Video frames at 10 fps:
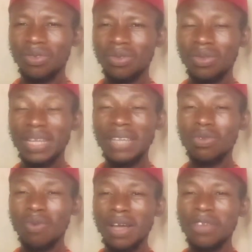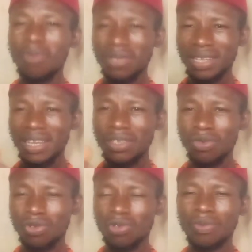So that is why you must
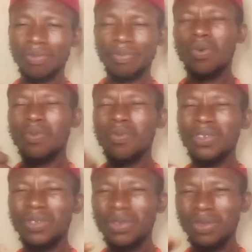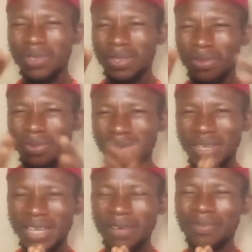cleanse Ocho. What do you need to do
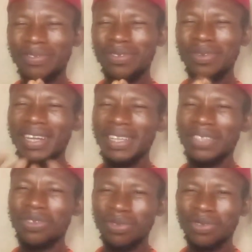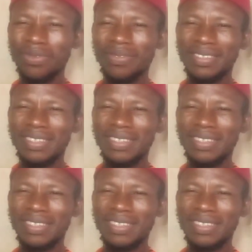now to cleanse Ocho?